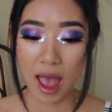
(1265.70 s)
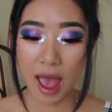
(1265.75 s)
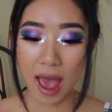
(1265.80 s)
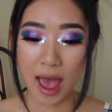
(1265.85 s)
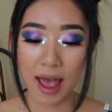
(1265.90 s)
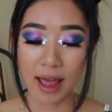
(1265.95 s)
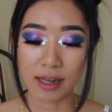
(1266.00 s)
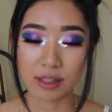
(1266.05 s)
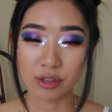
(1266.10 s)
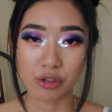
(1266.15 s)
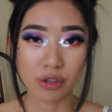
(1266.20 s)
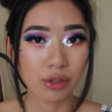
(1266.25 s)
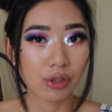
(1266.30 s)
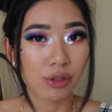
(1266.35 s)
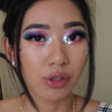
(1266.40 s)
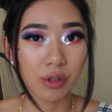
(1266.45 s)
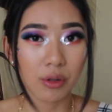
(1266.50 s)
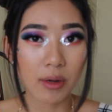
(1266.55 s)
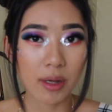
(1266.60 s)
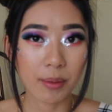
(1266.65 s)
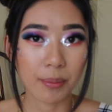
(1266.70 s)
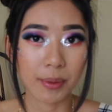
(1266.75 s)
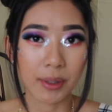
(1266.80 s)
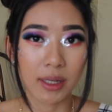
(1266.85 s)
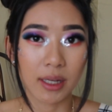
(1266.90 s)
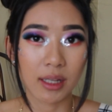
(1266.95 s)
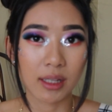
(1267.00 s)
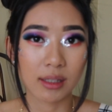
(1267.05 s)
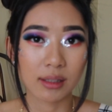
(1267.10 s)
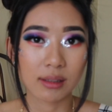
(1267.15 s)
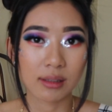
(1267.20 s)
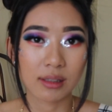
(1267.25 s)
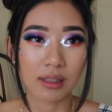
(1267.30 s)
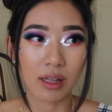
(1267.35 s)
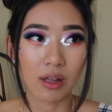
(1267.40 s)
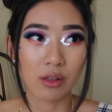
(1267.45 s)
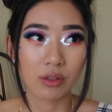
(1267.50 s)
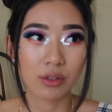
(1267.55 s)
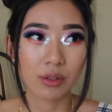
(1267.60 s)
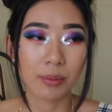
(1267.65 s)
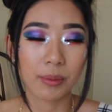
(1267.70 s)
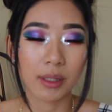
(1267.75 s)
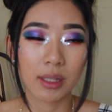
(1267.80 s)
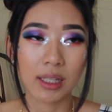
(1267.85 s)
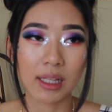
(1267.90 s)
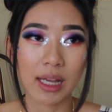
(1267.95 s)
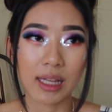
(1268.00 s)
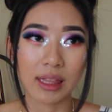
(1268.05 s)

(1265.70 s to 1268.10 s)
and just do it, because ultimately